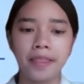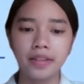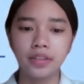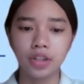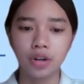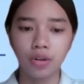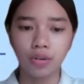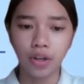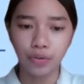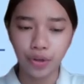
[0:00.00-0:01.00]

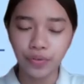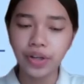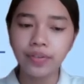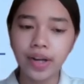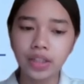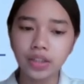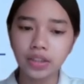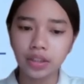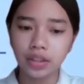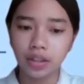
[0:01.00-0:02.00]
So if we rearrange
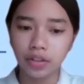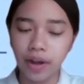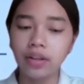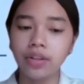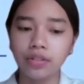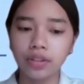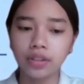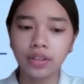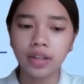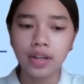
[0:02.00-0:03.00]
the
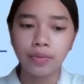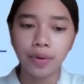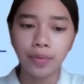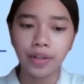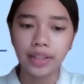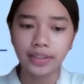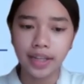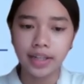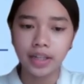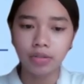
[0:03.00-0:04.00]
values, we would get
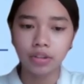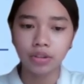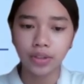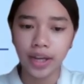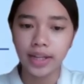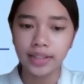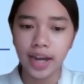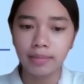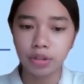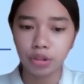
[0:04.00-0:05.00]
Z equals to K
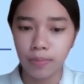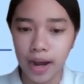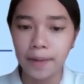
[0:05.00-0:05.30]
times 2